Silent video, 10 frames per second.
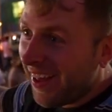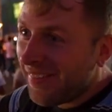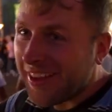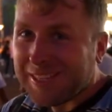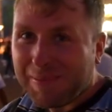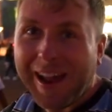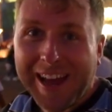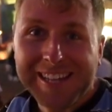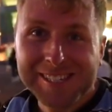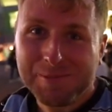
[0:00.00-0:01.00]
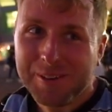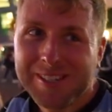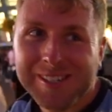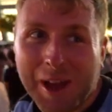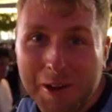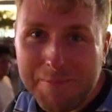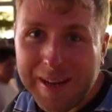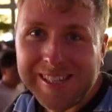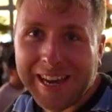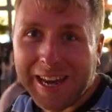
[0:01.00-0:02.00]
This place was so
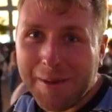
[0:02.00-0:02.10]
busy